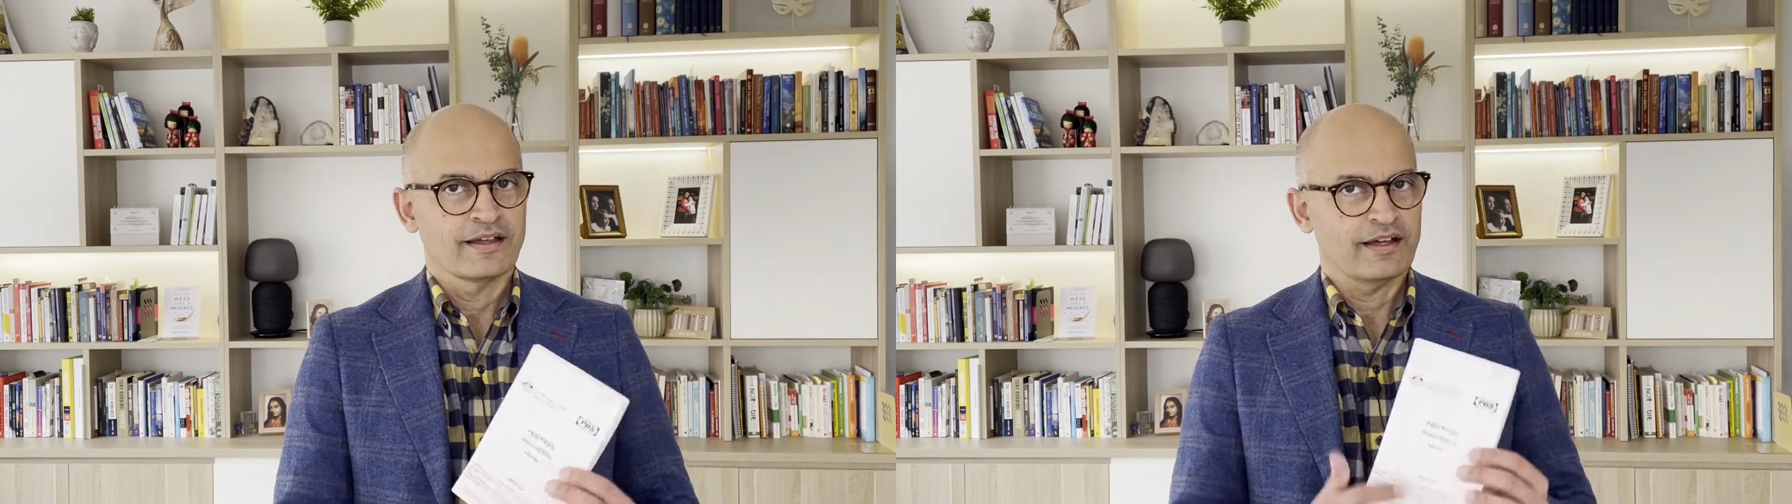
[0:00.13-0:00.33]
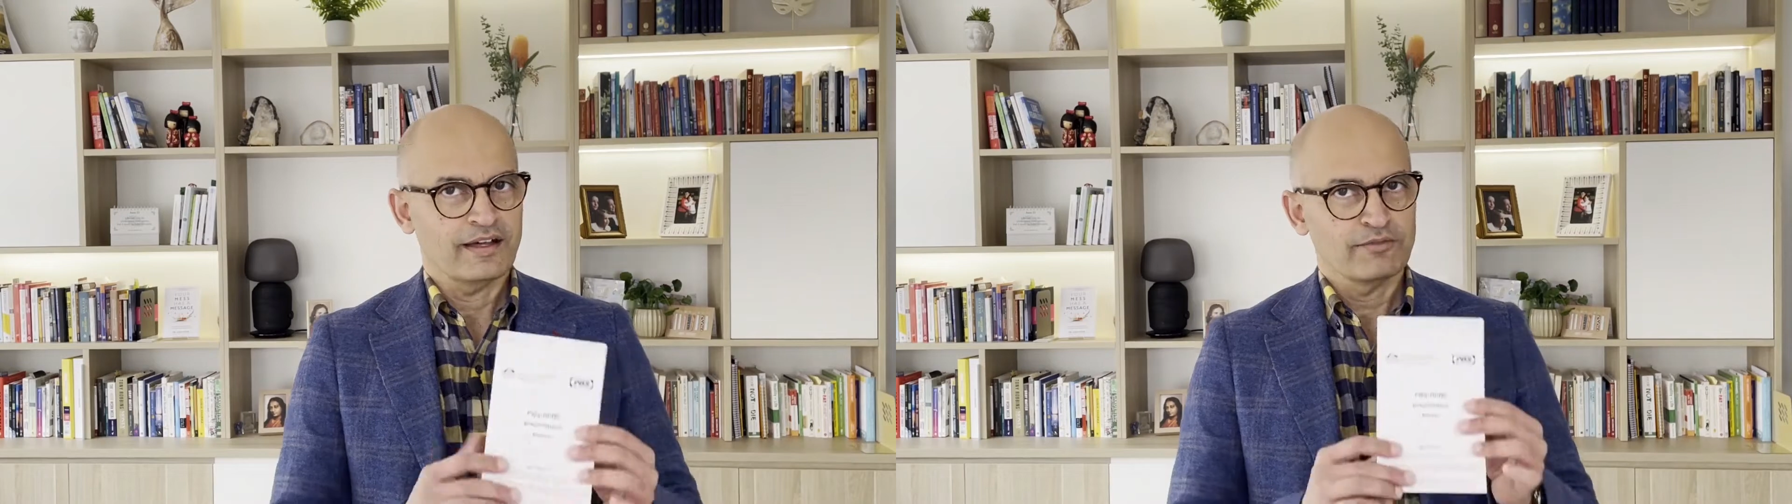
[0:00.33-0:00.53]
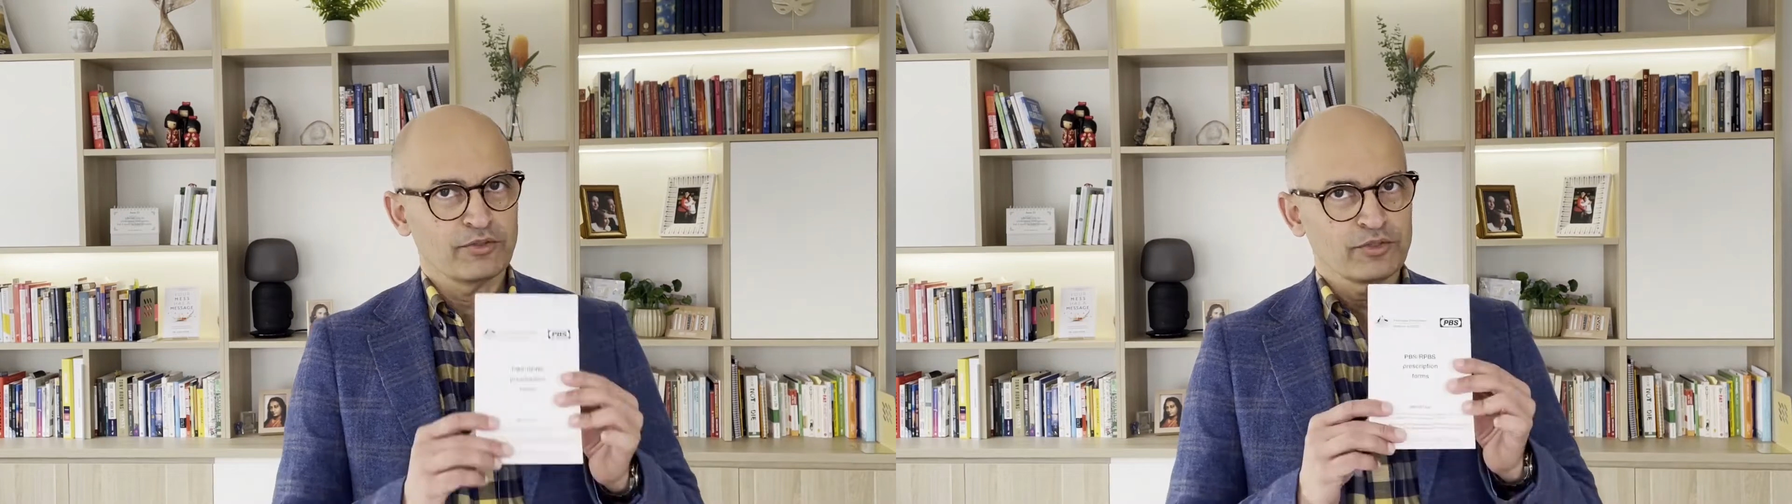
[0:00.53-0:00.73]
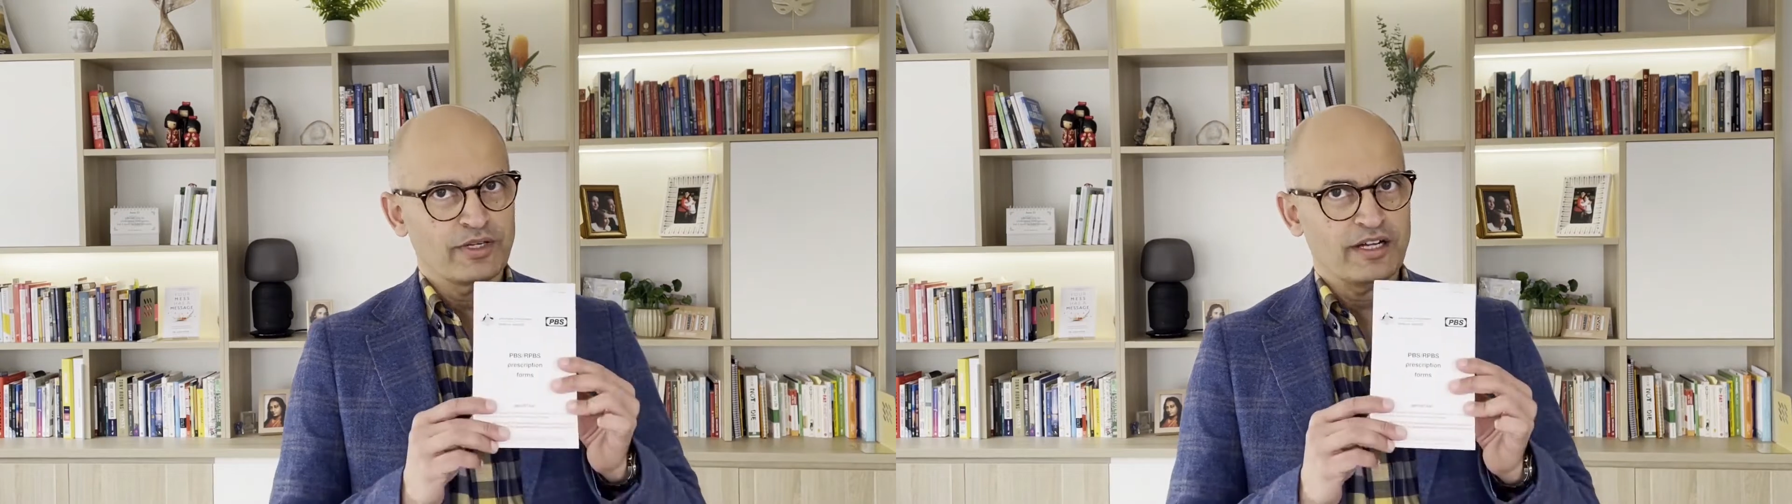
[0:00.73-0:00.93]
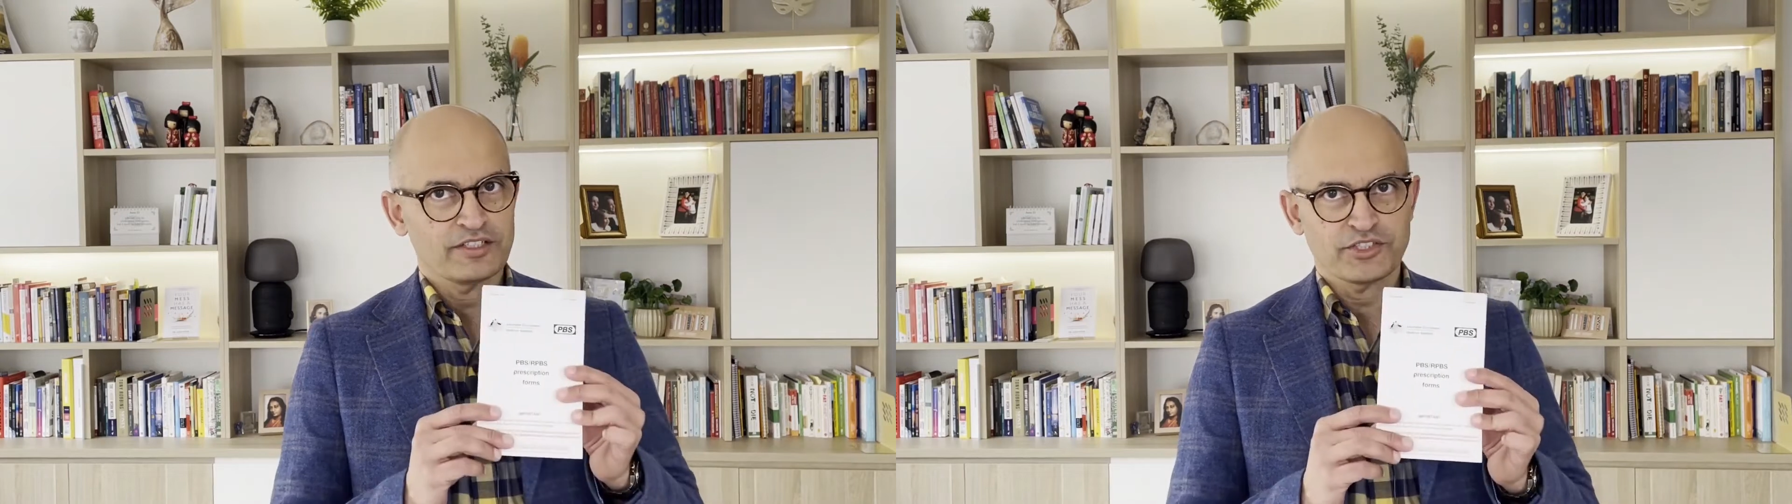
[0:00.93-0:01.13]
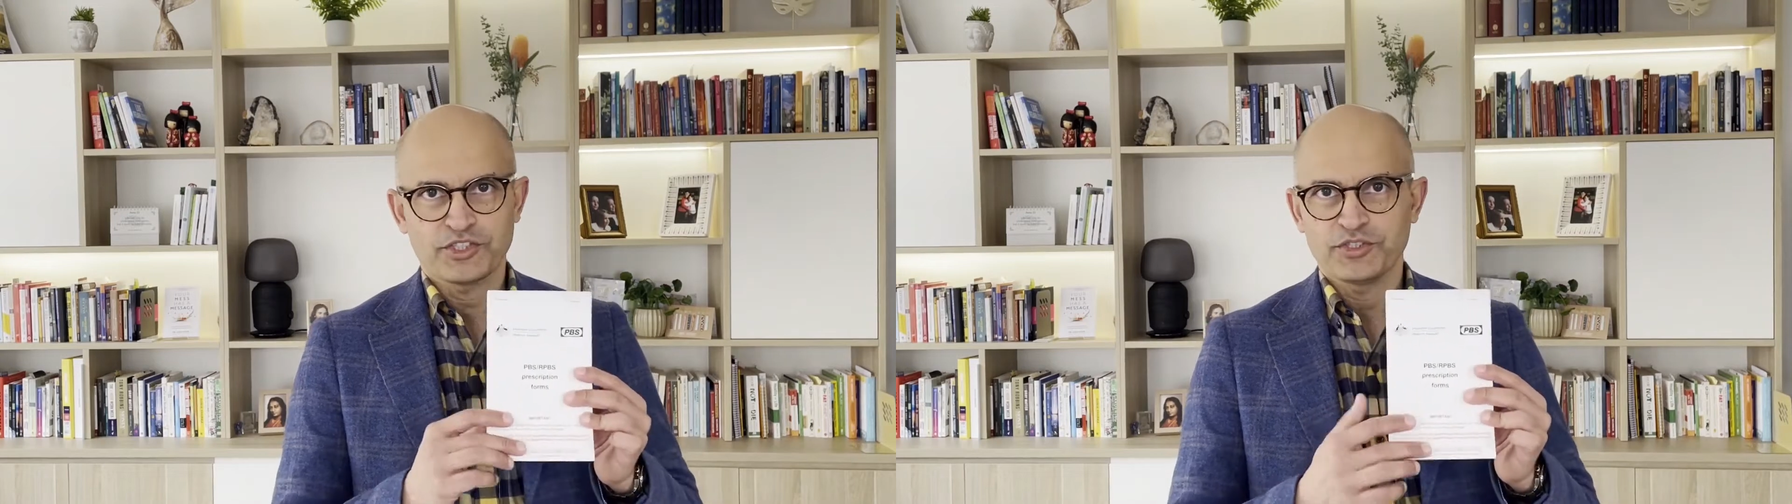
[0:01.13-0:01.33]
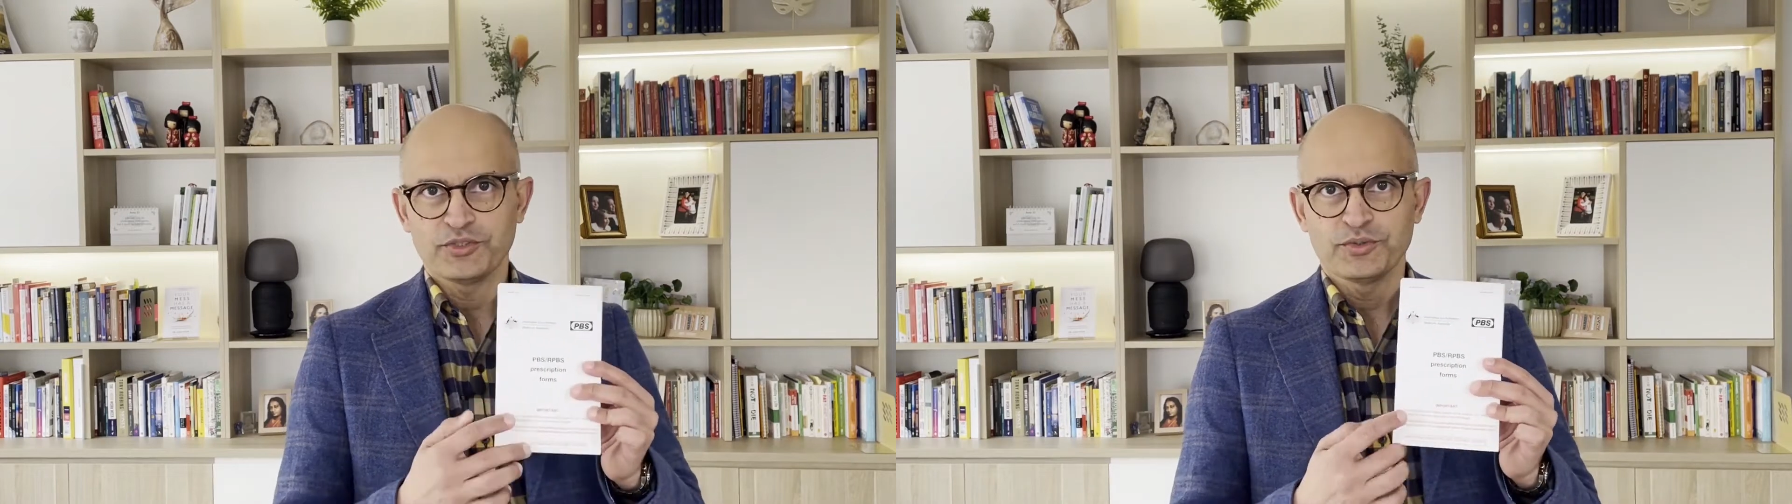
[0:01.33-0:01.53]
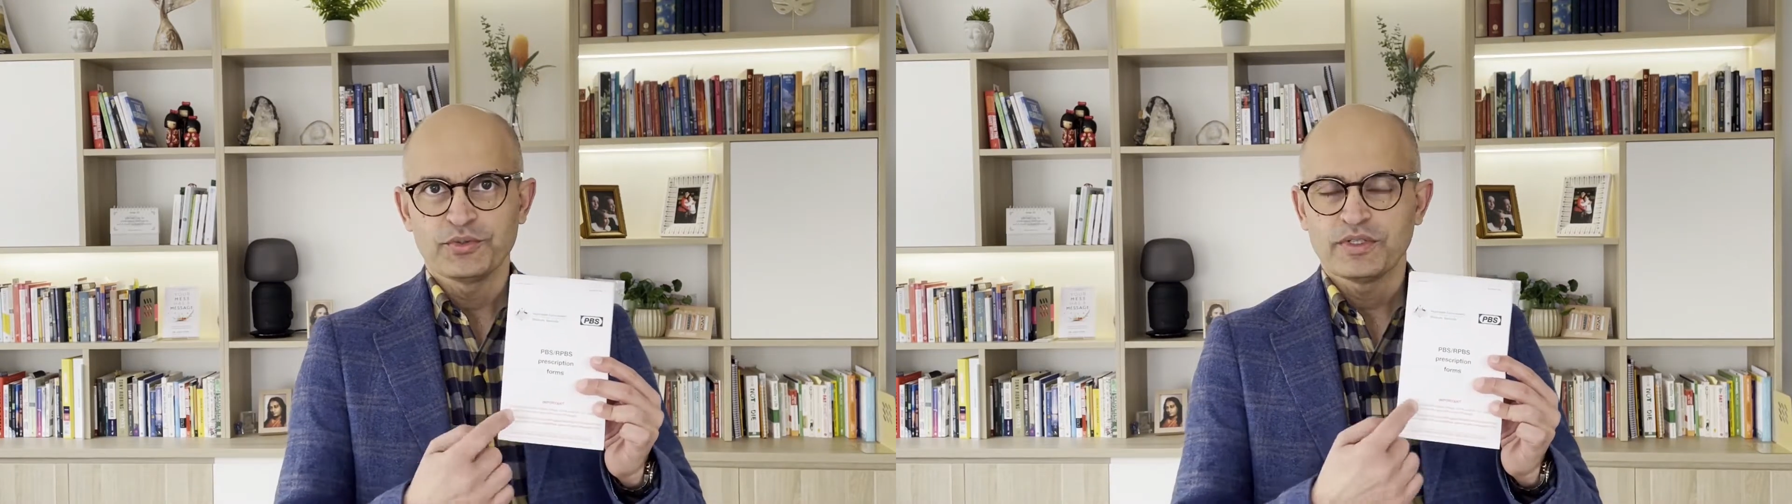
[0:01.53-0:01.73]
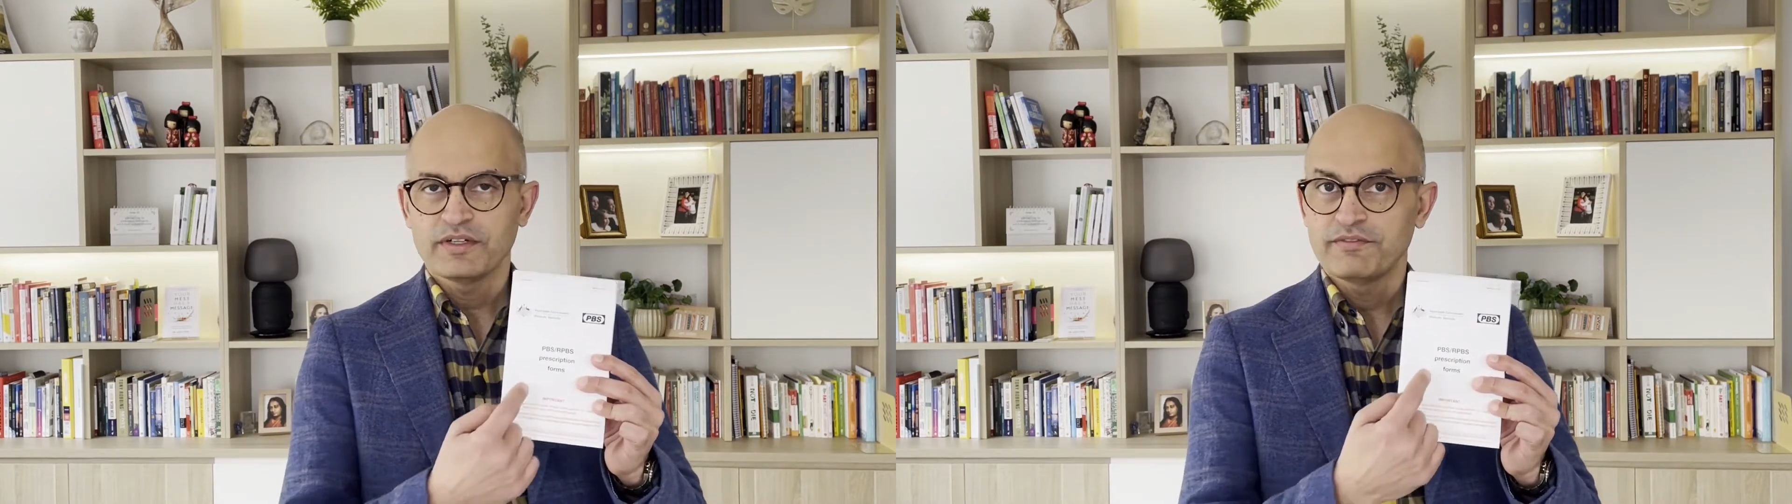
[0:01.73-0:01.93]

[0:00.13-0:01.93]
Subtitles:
I want to ask you